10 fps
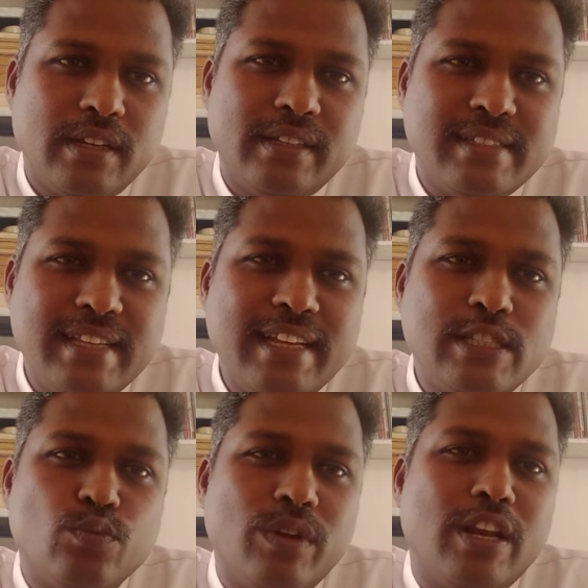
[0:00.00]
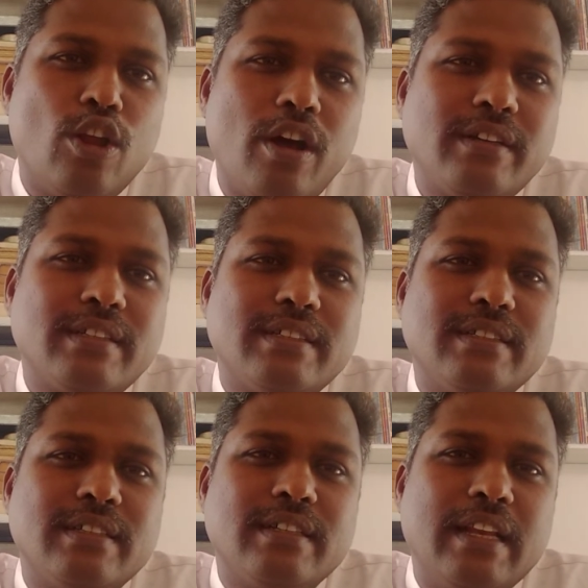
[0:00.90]
the cells will not
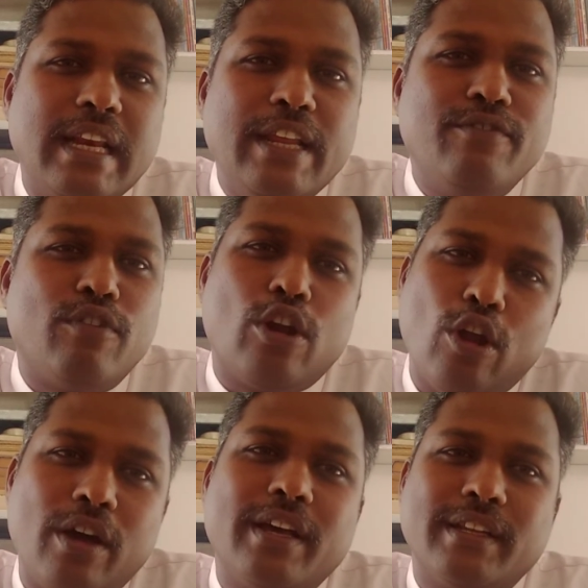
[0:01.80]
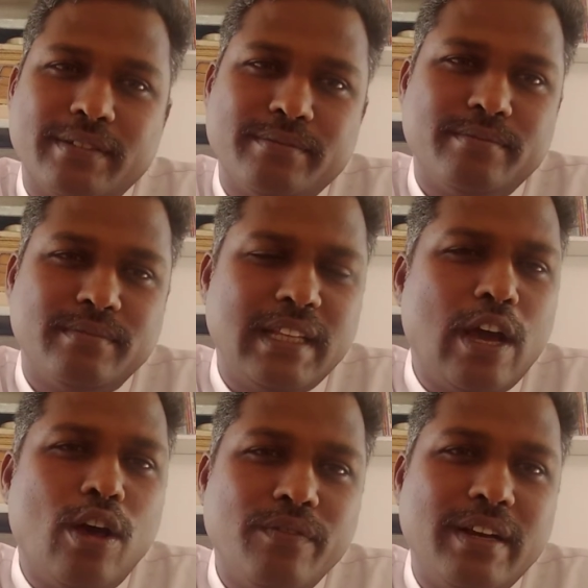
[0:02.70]
live for longer. They
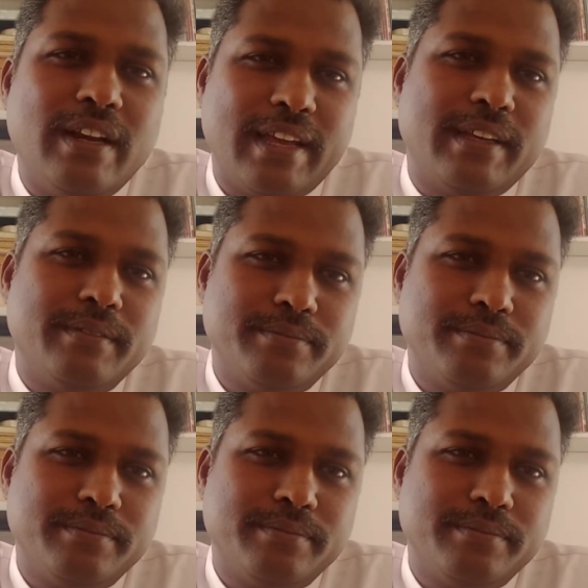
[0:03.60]
all will die.